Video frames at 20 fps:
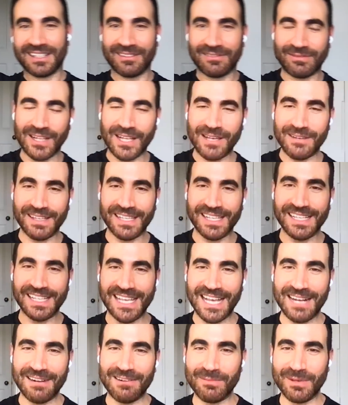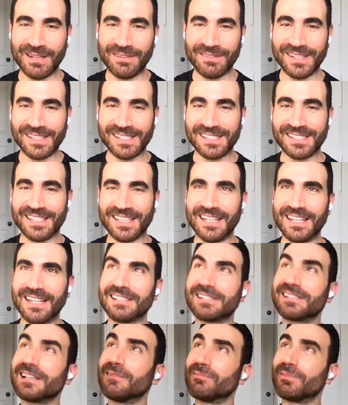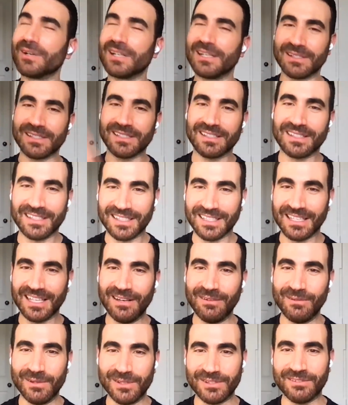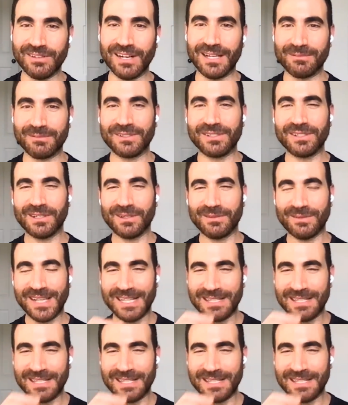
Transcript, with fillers: floating in the air above us and at some point it was grabbed you know what i